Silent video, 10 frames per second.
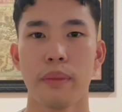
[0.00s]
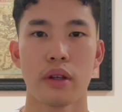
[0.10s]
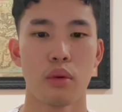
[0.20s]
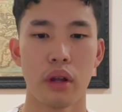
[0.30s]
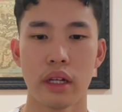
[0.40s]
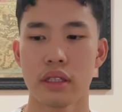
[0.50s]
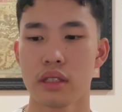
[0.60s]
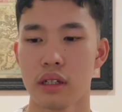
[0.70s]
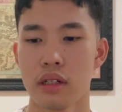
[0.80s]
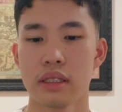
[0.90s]
They were willing
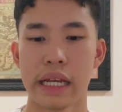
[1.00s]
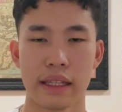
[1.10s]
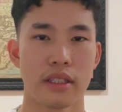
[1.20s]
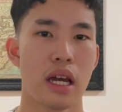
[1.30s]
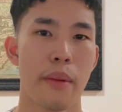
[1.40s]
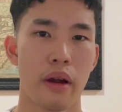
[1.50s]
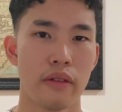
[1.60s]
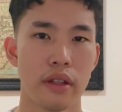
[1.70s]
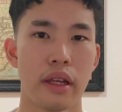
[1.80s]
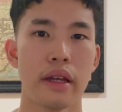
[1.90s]
to take the time out of
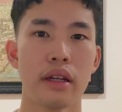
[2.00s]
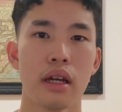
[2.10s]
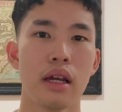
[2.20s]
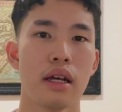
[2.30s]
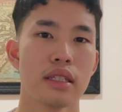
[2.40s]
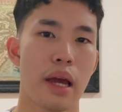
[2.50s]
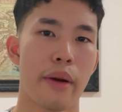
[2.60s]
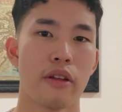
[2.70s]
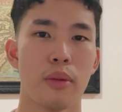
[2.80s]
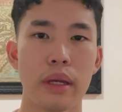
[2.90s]
their day, time
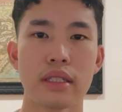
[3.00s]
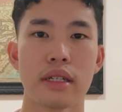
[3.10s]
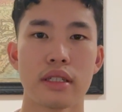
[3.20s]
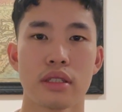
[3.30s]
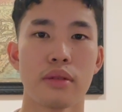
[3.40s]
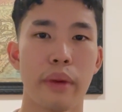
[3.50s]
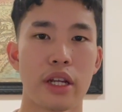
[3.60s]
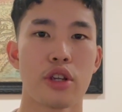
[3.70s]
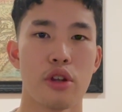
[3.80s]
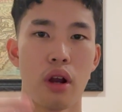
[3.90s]
out of their business to make
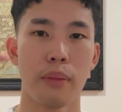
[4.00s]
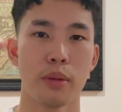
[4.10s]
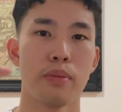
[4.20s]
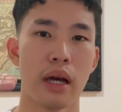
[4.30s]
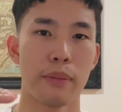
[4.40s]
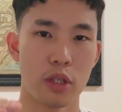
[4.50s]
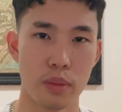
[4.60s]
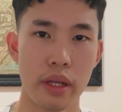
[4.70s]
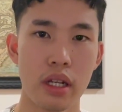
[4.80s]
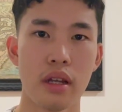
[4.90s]
sure you're up to
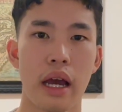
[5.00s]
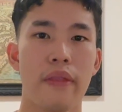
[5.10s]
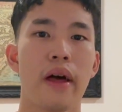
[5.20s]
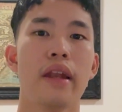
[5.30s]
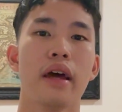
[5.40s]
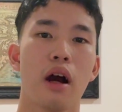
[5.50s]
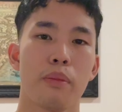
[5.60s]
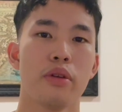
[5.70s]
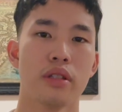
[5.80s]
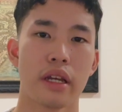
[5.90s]
speed and then
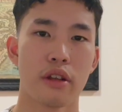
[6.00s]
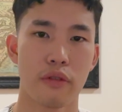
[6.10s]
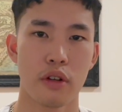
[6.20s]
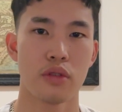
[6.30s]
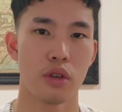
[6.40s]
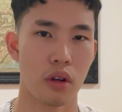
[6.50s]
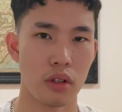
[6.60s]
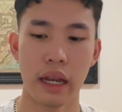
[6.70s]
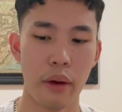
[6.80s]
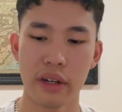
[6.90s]
help you take your first few
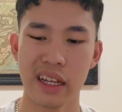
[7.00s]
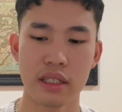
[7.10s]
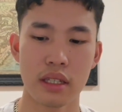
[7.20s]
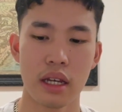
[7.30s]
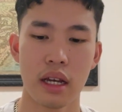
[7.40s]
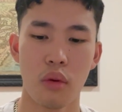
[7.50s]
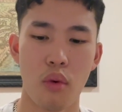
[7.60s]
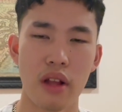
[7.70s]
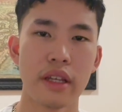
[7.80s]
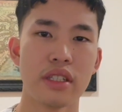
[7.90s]
calls. Nowadays,
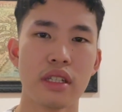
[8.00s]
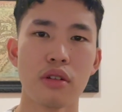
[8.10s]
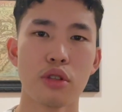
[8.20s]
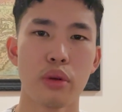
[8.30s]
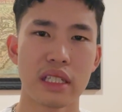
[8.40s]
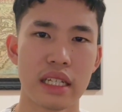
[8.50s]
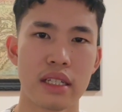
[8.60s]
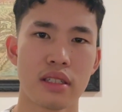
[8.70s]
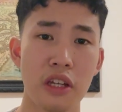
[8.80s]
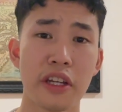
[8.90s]
while they still do
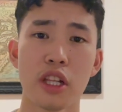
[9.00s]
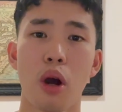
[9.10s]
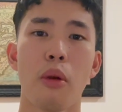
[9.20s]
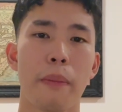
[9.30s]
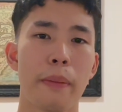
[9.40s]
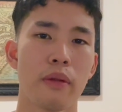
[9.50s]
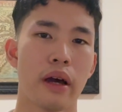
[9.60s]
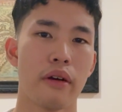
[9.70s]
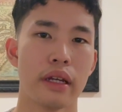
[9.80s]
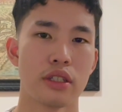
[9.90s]
exist, I think a lot more people
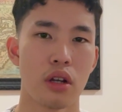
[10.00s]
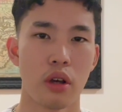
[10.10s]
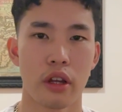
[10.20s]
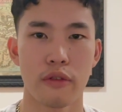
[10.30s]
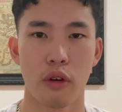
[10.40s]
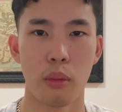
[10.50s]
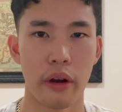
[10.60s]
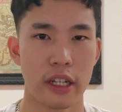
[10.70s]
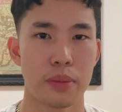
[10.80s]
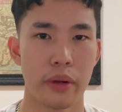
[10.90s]
nowadays are looking for more
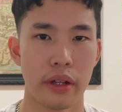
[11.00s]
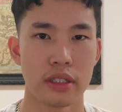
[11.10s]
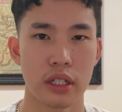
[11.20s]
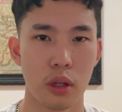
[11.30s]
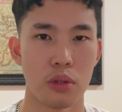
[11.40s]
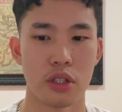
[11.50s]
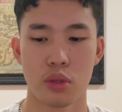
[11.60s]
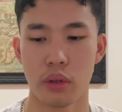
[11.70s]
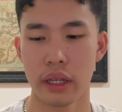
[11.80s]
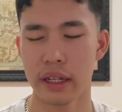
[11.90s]
experienced closers
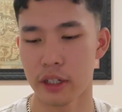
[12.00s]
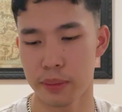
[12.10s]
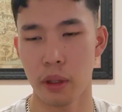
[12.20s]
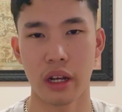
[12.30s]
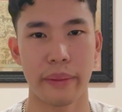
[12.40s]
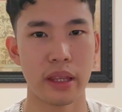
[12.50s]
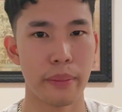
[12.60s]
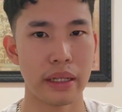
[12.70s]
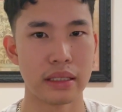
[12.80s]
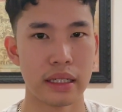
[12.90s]
where they can just plug them in the
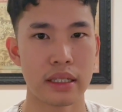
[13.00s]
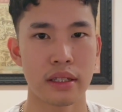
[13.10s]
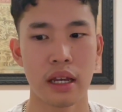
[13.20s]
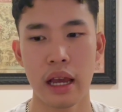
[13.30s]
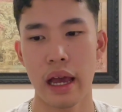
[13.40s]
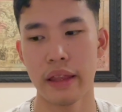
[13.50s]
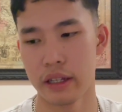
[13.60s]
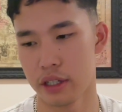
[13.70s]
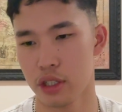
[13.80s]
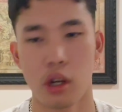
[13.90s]
business and then
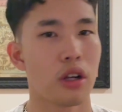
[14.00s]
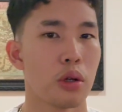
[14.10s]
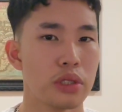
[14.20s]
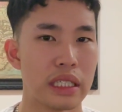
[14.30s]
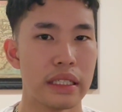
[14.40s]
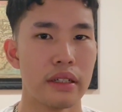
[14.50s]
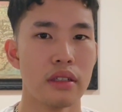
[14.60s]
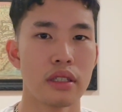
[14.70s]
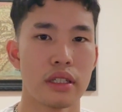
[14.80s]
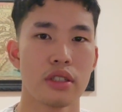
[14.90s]
just start closing
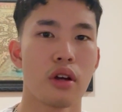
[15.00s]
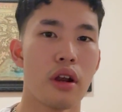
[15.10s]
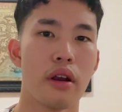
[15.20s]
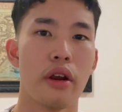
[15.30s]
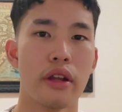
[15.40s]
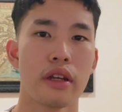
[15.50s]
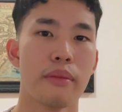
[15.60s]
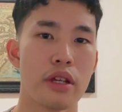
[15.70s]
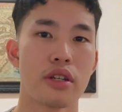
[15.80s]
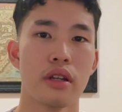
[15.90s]
deals and start earning
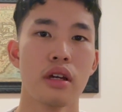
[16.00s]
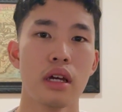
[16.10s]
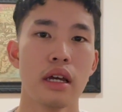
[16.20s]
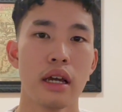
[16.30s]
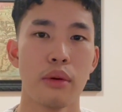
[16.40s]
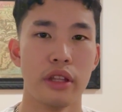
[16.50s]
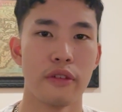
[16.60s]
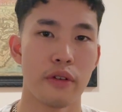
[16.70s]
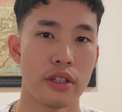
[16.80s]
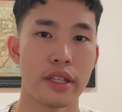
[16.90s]
commission within the
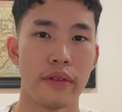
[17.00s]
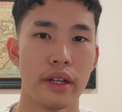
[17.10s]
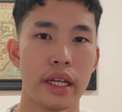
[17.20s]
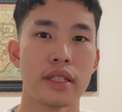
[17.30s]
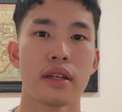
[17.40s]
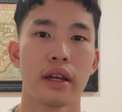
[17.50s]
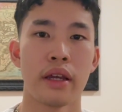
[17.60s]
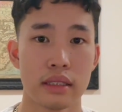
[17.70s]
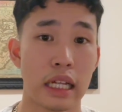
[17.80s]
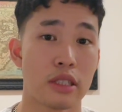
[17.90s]
first 7 days,
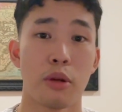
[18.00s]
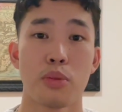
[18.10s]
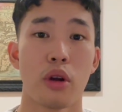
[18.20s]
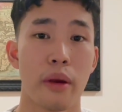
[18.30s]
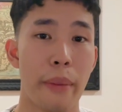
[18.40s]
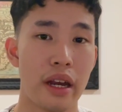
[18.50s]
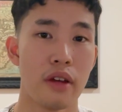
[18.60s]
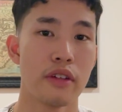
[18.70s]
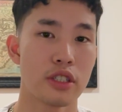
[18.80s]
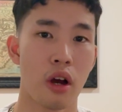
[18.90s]
okay? That's how much more
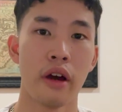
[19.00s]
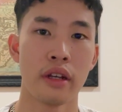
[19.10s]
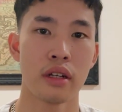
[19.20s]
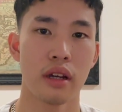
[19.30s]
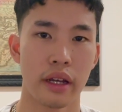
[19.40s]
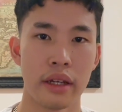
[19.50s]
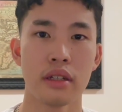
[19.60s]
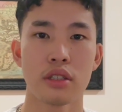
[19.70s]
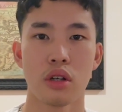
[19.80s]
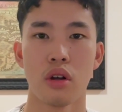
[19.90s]
competitive it's gotten, okay?
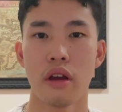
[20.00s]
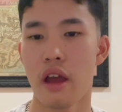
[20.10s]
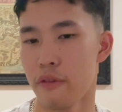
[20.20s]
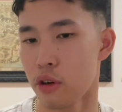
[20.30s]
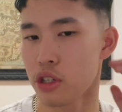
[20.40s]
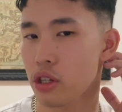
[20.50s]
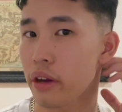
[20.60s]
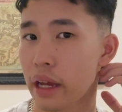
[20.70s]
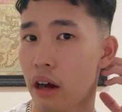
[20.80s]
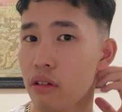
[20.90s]
So if you're
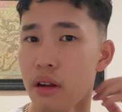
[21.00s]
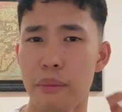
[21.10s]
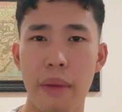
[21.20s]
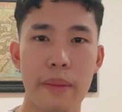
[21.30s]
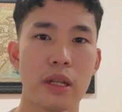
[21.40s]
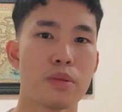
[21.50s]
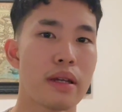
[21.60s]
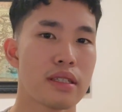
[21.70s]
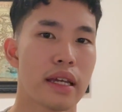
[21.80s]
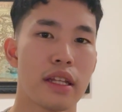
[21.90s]
starting out, maybe it's
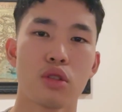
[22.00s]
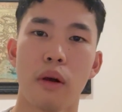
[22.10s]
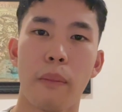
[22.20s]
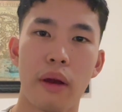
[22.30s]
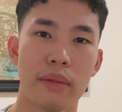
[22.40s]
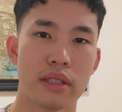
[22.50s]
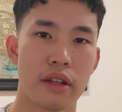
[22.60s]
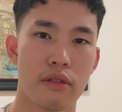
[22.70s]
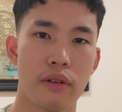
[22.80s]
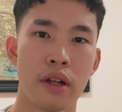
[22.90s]
best to get into appointment
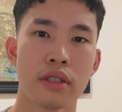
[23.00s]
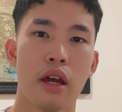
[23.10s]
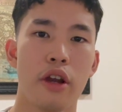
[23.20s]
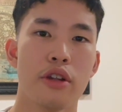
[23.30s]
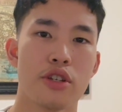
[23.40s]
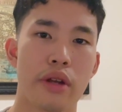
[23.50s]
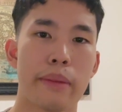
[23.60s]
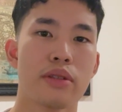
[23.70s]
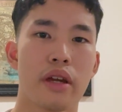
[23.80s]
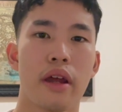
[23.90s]
setting first, earn your
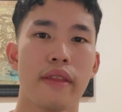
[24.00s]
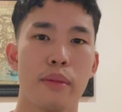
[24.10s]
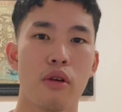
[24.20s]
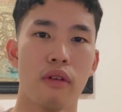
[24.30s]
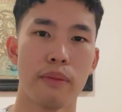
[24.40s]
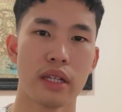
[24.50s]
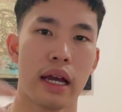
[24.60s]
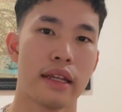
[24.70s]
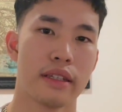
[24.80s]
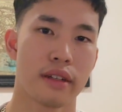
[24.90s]
stripes there, and then move up to
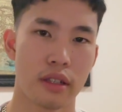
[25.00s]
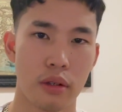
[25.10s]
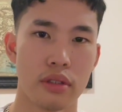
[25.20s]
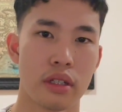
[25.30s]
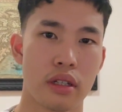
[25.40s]
high ticket closing.